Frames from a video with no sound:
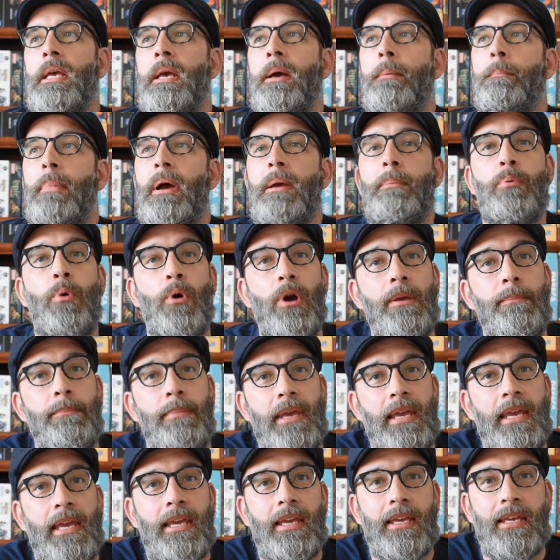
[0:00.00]
my point
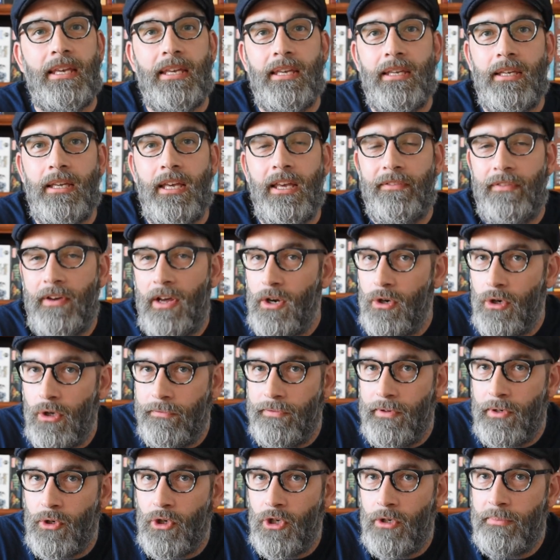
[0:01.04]
being, if I don't know
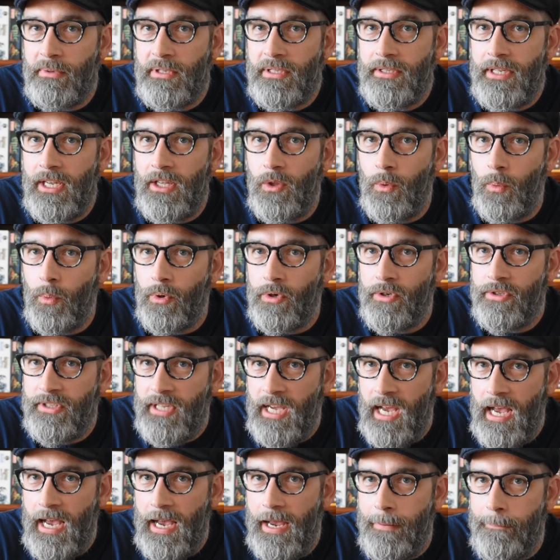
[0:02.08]
if you heard me say the word
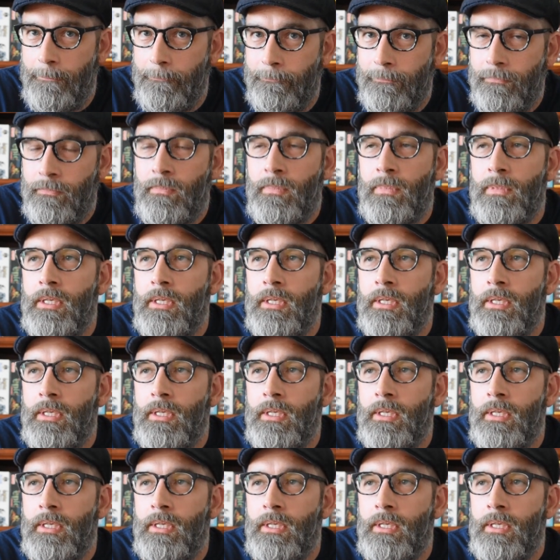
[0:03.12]
time,